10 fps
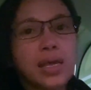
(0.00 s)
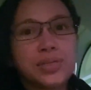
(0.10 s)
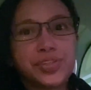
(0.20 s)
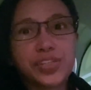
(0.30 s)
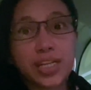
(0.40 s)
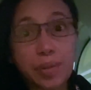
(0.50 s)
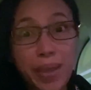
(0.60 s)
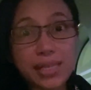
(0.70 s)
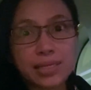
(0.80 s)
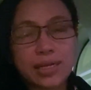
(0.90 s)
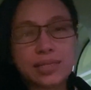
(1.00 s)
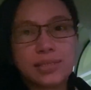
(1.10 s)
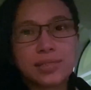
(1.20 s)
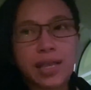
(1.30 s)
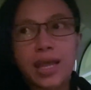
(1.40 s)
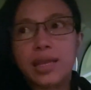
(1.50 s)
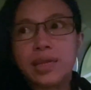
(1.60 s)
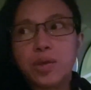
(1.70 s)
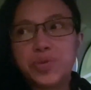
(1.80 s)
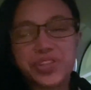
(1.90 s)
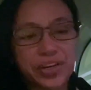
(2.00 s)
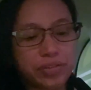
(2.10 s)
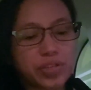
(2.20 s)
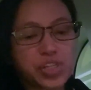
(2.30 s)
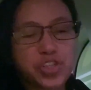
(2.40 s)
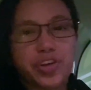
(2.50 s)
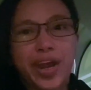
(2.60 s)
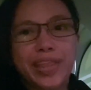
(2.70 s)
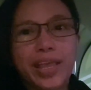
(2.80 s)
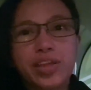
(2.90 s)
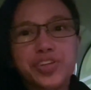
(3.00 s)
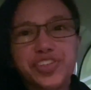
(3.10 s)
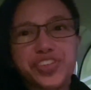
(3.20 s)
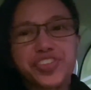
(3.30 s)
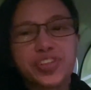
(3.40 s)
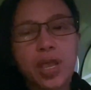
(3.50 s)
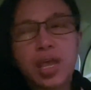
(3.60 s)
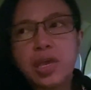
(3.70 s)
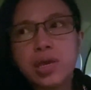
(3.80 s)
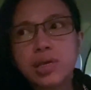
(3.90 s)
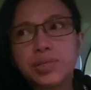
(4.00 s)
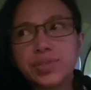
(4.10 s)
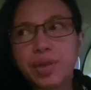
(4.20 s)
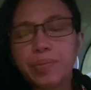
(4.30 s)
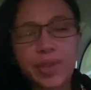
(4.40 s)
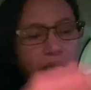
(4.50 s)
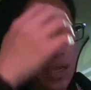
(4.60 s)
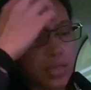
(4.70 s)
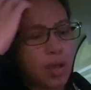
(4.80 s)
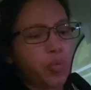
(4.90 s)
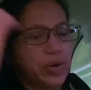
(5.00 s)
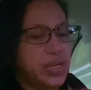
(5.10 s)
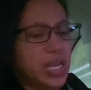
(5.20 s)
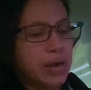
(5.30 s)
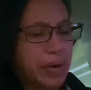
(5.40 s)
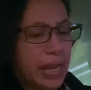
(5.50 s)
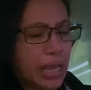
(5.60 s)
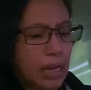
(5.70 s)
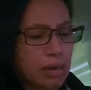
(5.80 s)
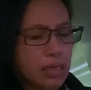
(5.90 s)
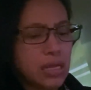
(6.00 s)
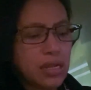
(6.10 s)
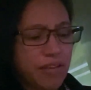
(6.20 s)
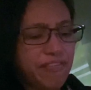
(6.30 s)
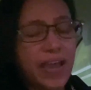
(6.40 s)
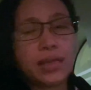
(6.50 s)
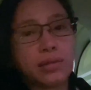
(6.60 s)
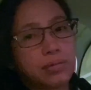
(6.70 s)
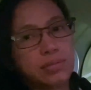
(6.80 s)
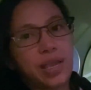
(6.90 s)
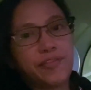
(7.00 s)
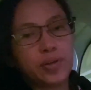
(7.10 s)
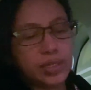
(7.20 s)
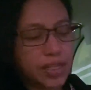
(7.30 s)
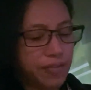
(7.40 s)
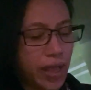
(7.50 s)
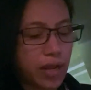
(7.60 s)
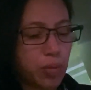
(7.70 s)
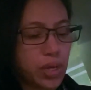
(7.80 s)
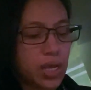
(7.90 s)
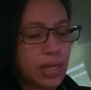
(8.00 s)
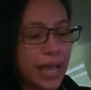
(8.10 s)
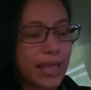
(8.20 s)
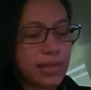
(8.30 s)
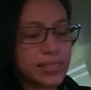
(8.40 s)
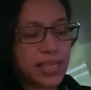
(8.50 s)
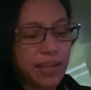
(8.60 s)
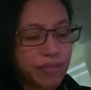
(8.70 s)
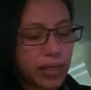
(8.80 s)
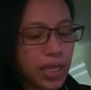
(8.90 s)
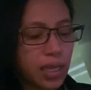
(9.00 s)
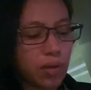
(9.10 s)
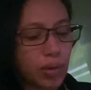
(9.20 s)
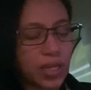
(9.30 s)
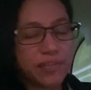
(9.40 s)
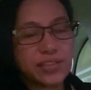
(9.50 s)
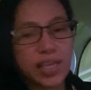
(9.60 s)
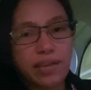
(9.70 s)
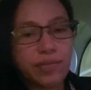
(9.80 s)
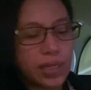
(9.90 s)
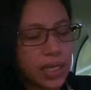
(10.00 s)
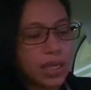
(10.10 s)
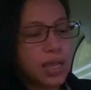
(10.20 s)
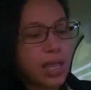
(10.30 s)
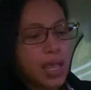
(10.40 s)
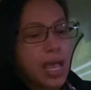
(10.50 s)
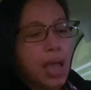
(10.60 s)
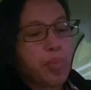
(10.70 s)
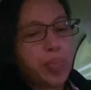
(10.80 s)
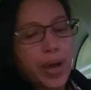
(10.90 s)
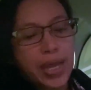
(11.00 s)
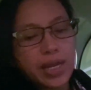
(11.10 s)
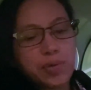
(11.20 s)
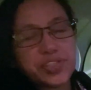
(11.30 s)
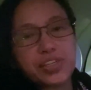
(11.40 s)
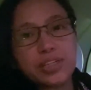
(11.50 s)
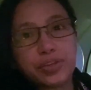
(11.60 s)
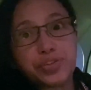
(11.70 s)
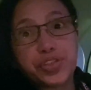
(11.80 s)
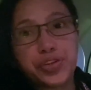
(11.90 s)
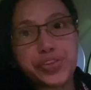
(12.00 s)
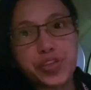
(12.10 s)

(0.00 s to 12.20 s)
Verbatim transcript: Just got the maintenance, and it was air conditioner. I think there's just something that we're hearing, and it didn't affect definitely the flight. We landed safely, we left safely, but it was still a concern.